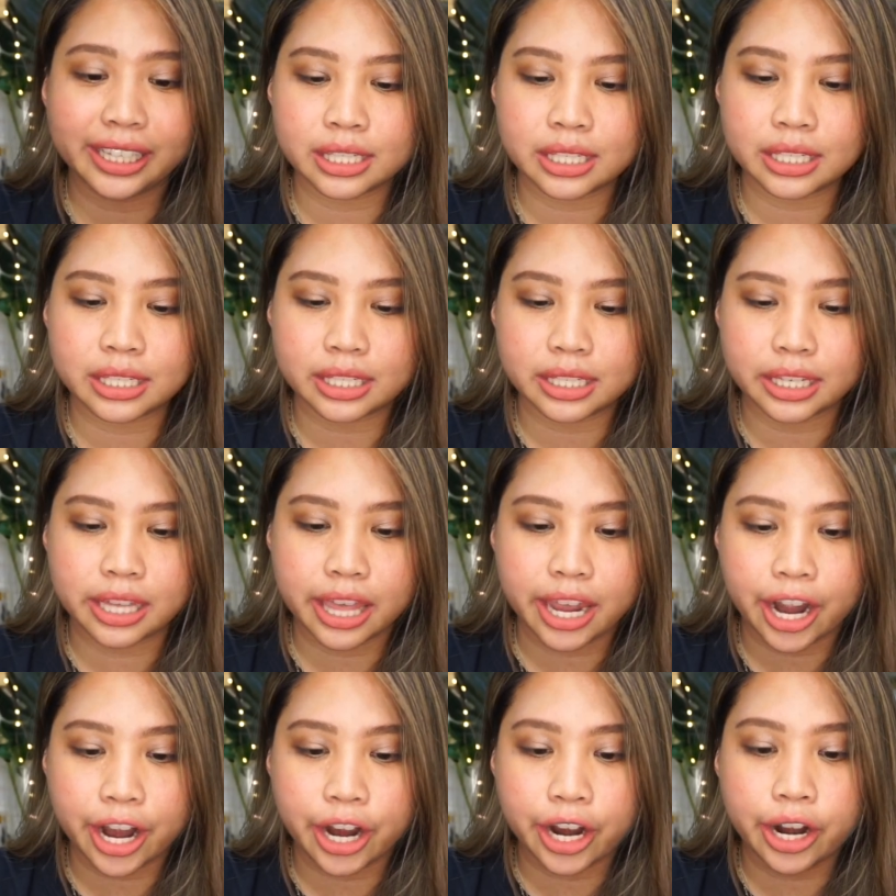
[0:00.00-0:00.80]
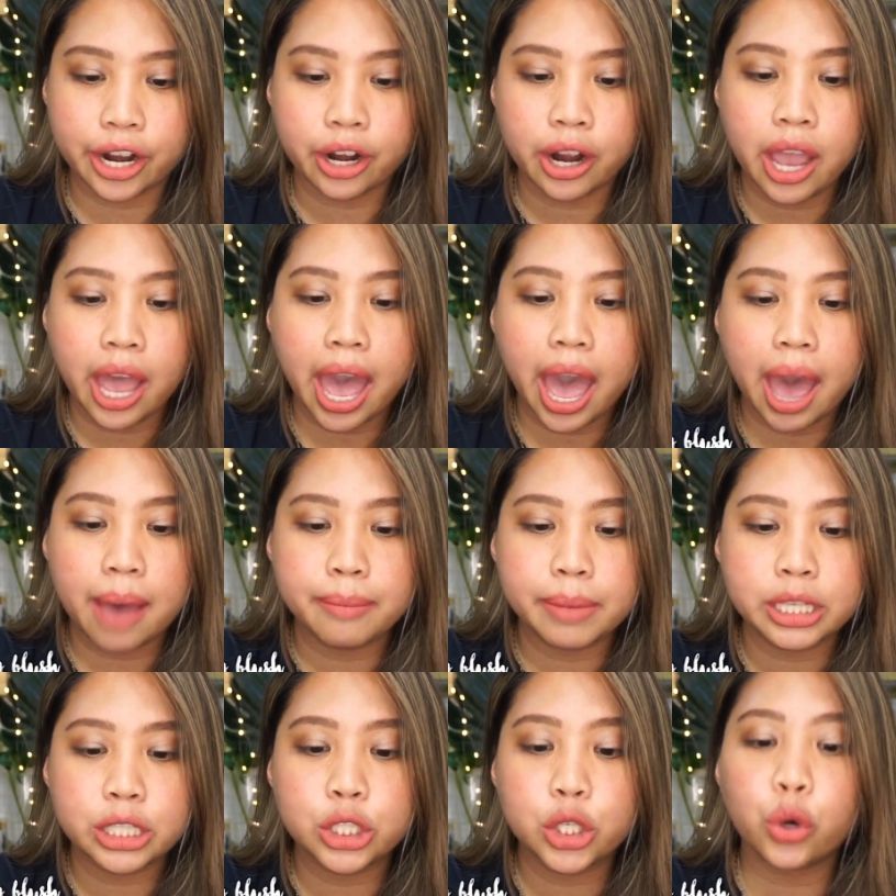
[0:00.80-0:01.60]
It's their
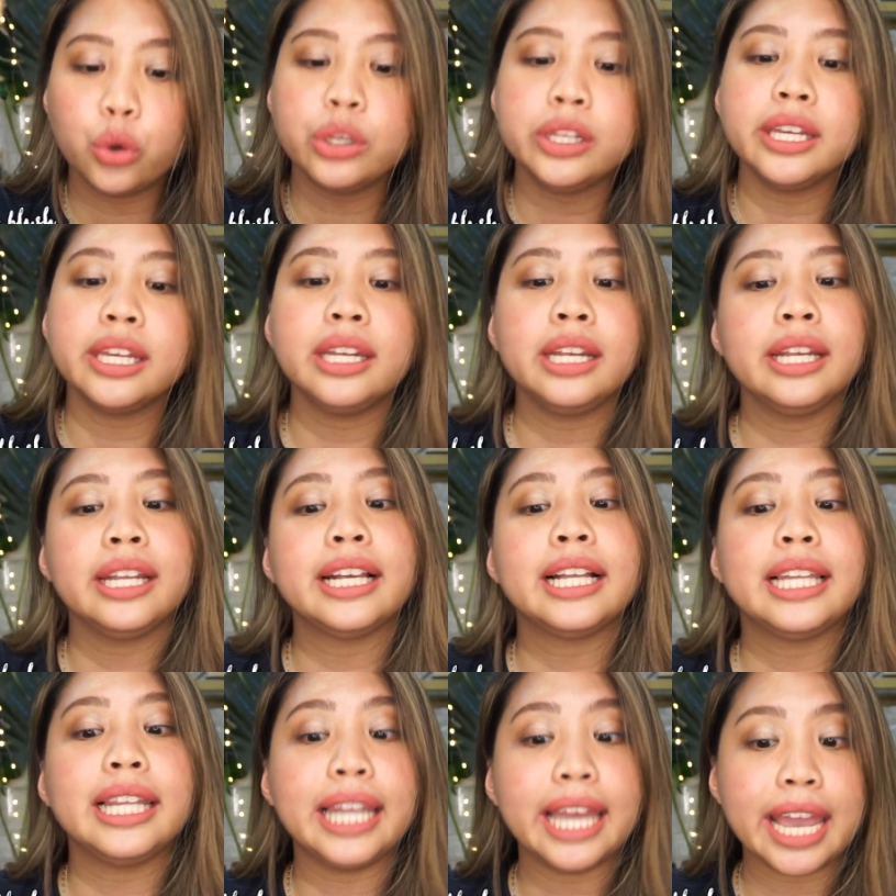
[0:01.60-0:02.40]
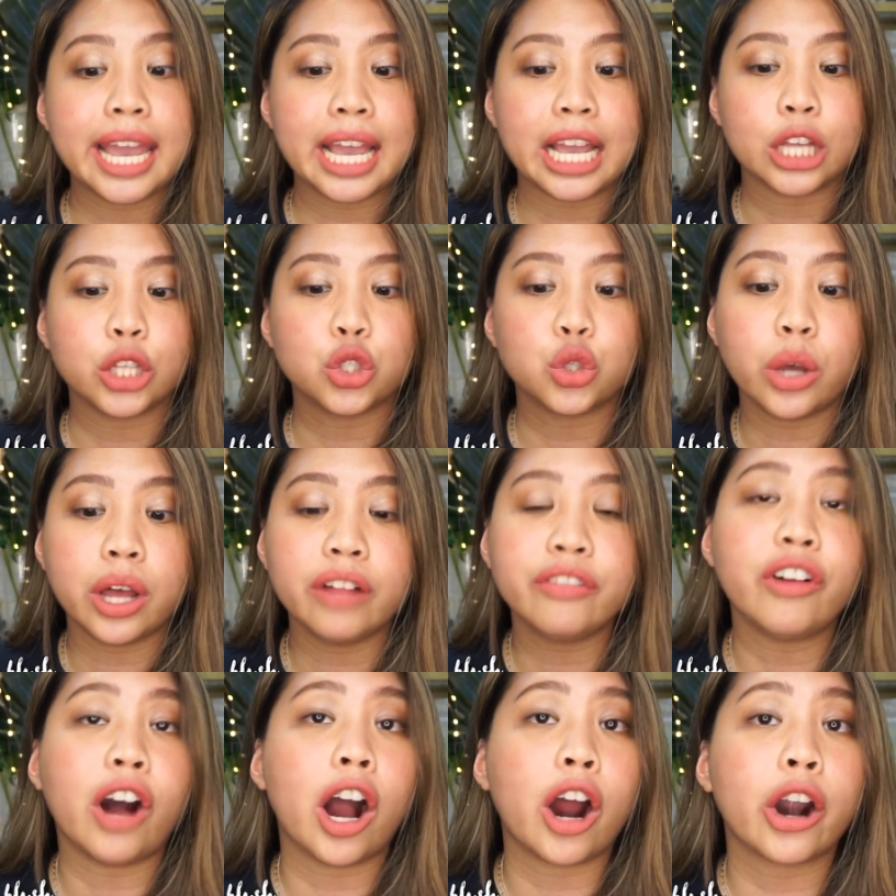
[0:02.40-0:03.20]
Amazonian Clay
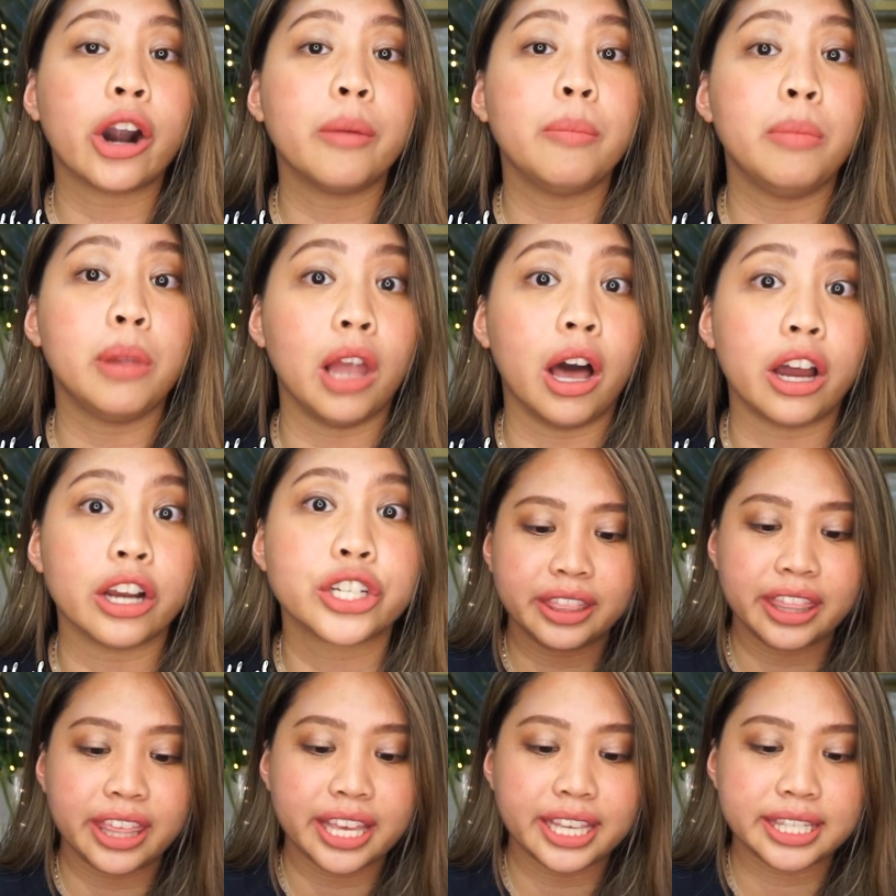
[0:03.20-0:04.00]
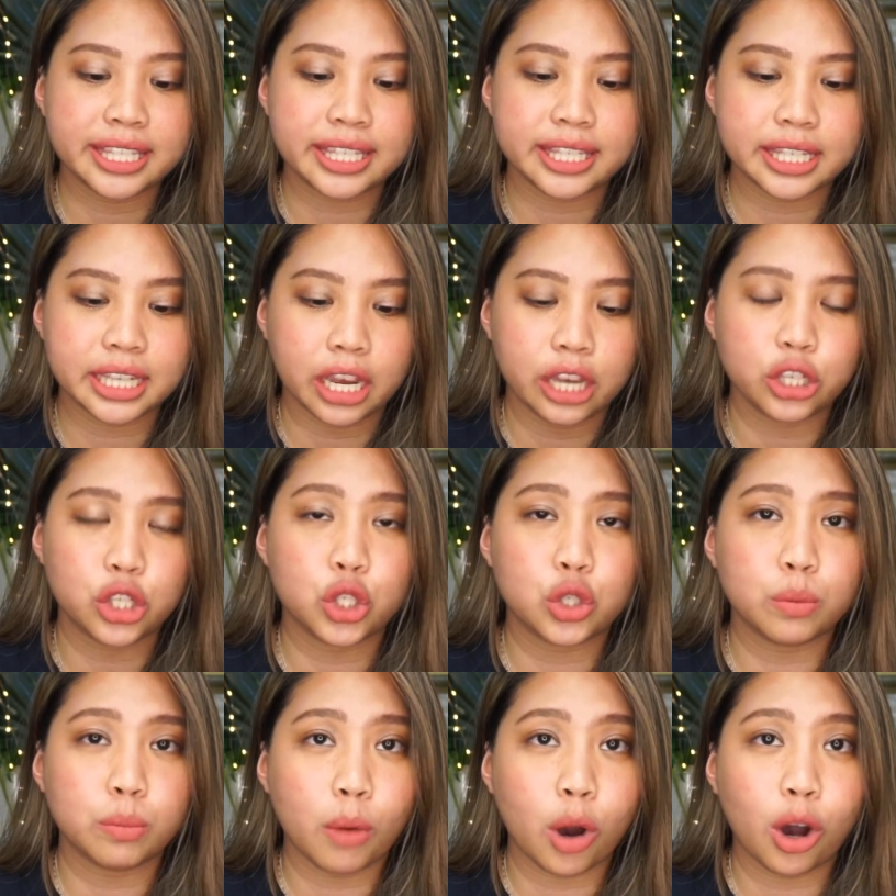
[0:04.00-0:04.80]
12R Blush. This
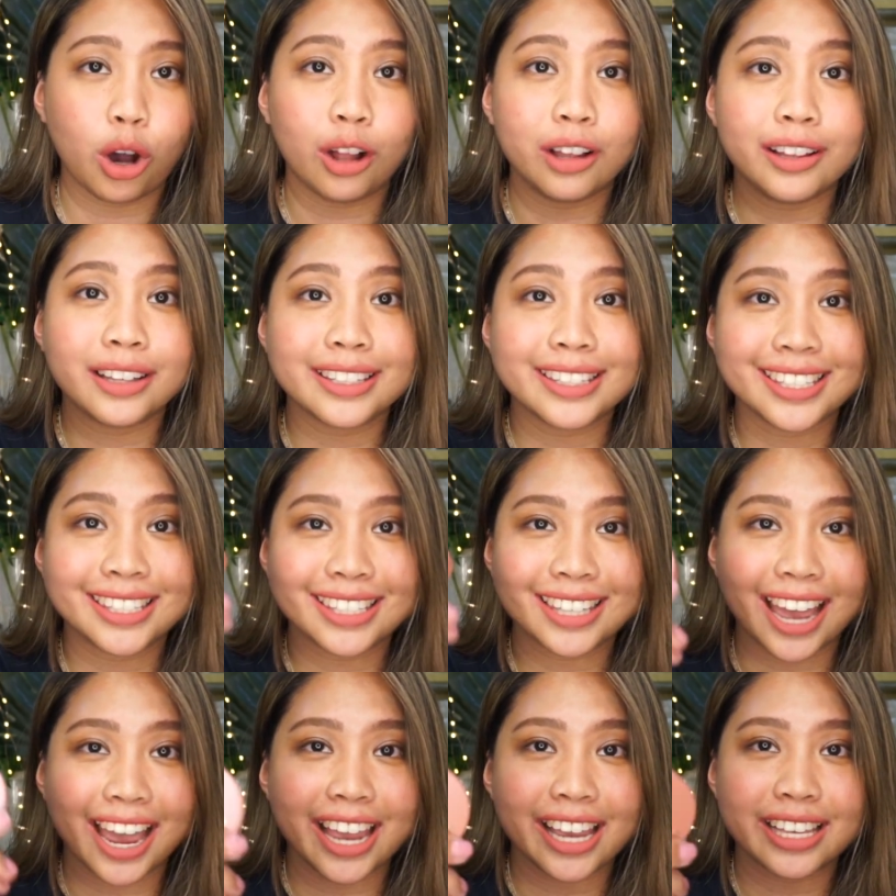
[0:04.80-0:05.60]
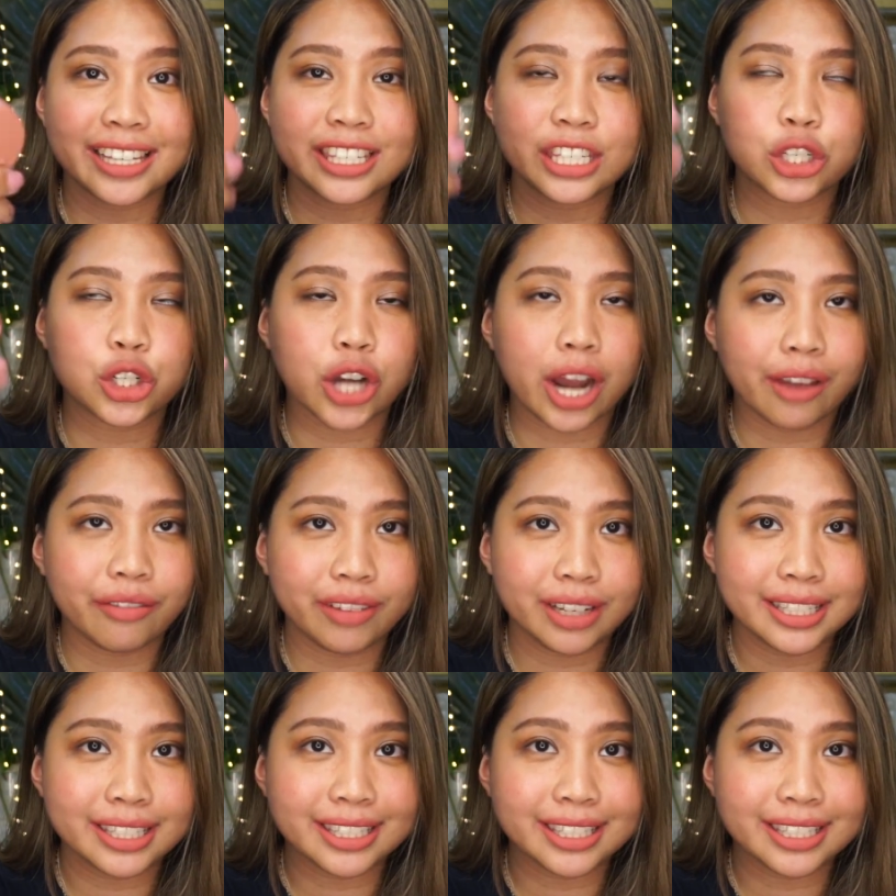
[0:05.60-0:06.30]
small size, travel